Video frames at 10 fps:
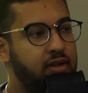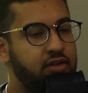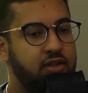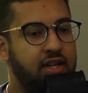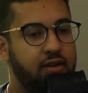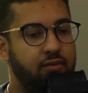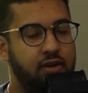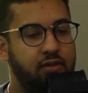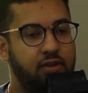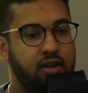And just getting
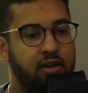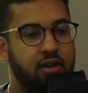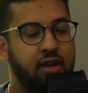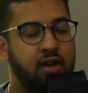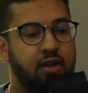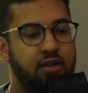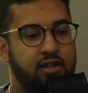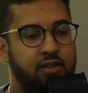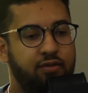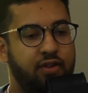rid of
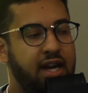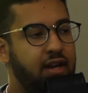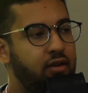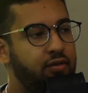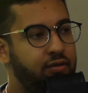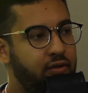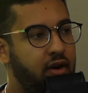this veil of,